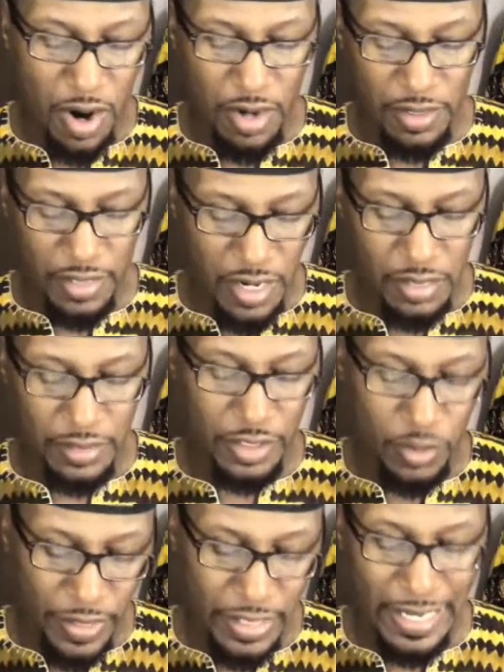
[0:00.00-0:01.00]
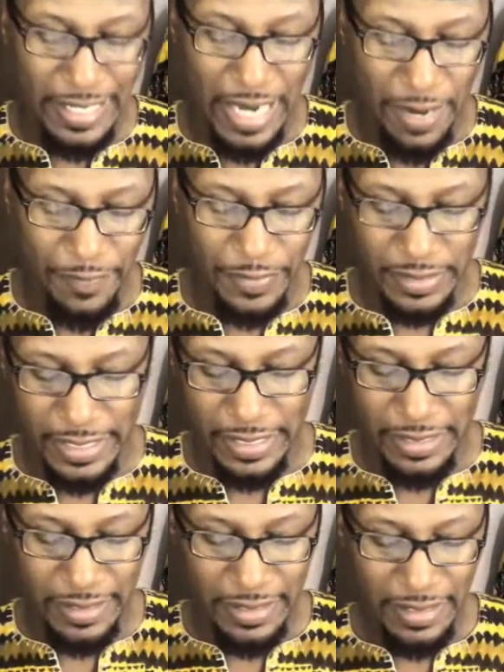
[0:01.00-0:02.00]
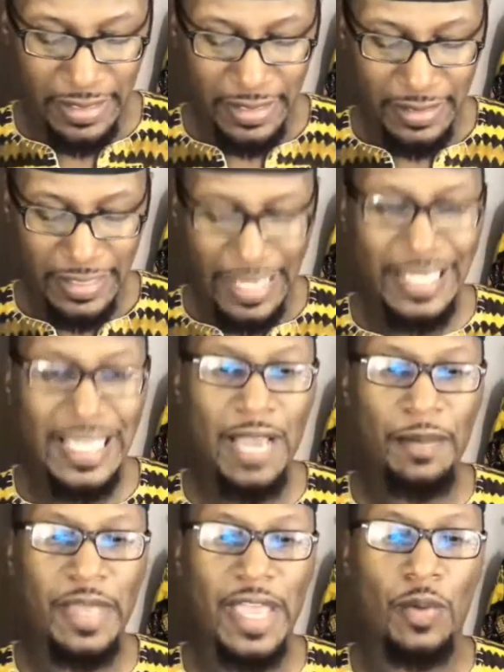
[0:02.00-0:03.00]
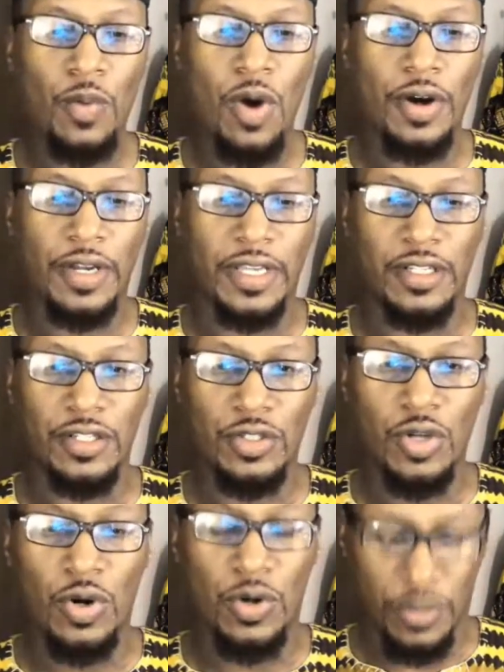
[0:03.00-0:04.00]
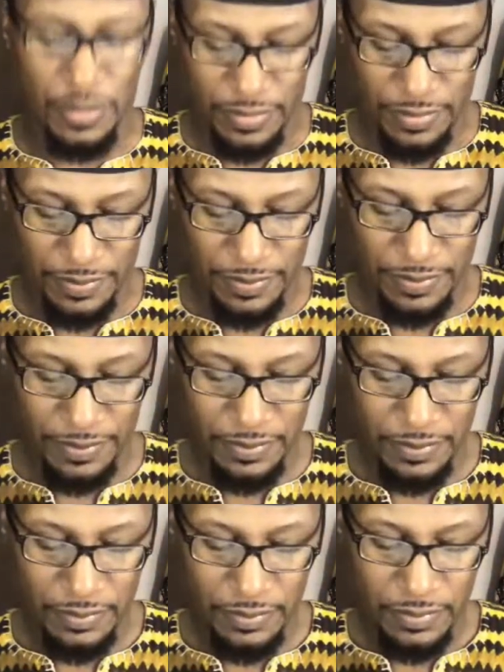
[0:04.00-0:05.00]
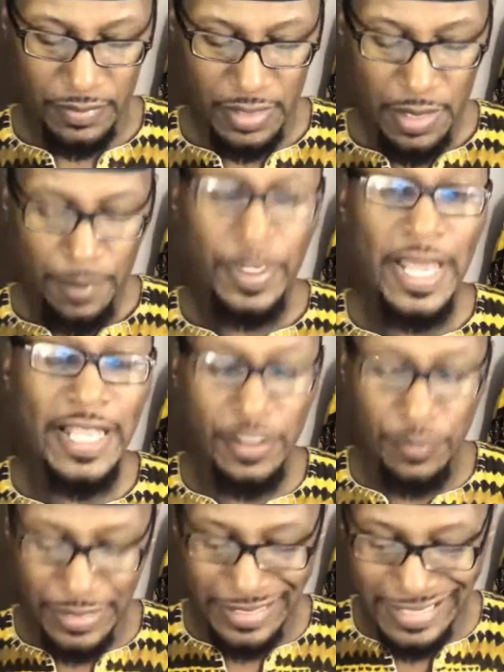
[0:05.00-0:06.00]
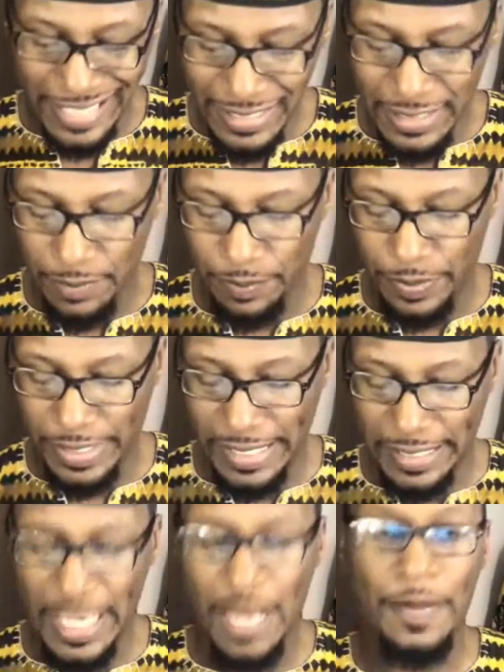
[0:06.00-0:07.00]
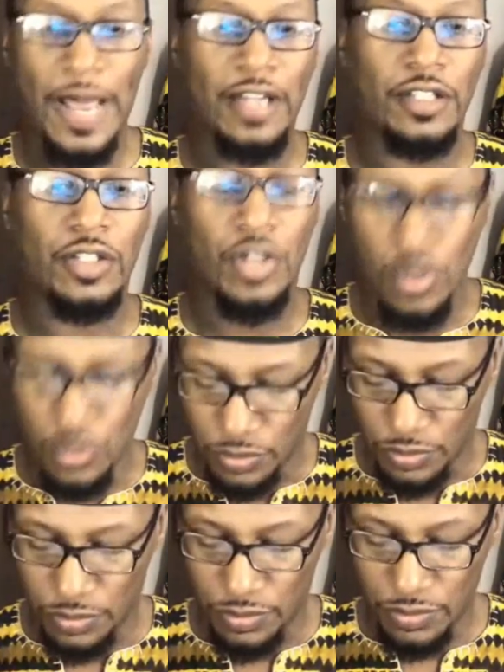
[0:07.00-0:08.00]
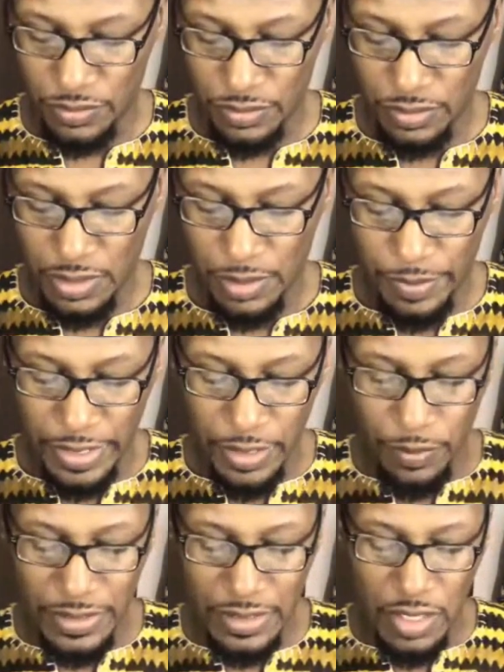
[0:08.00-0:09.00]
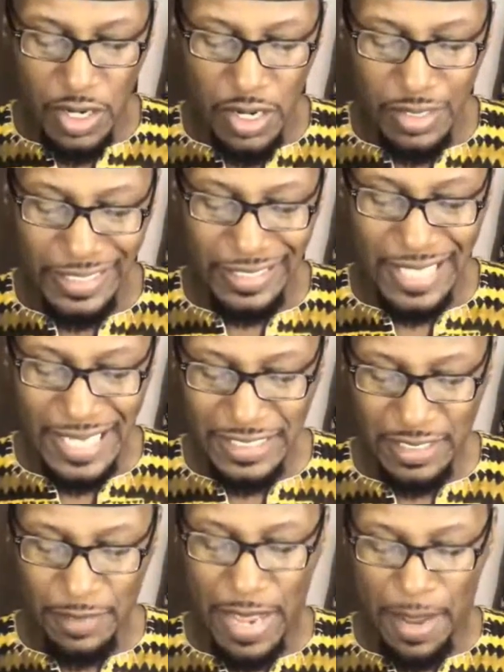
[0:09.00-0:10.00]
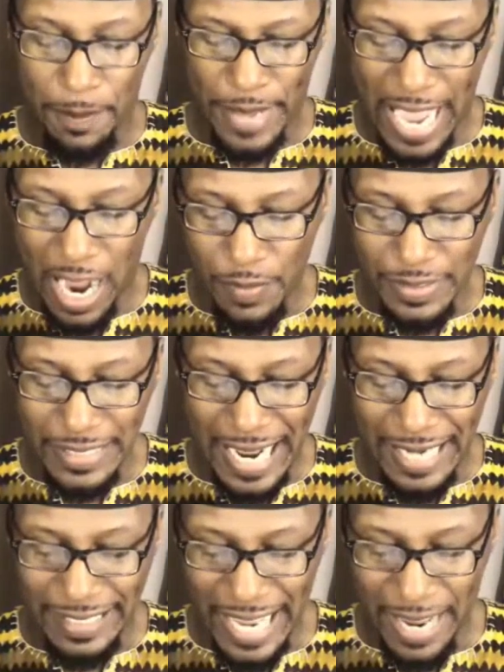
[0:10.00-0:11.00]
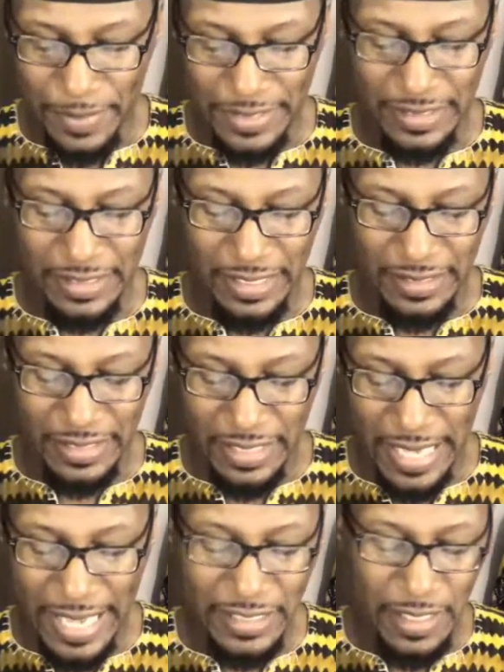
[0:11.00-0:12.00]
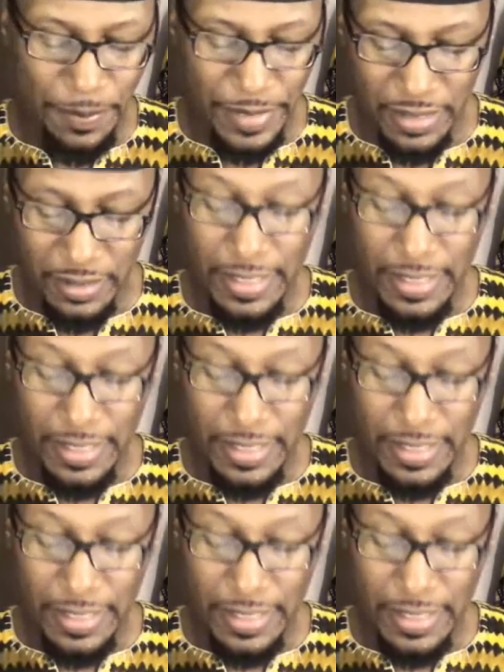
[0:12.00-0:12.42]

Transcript: girl and quick at everything, they kept me at work in the store. Pleasant resented being kept out of school, but it was an early lesson about power dynamics in the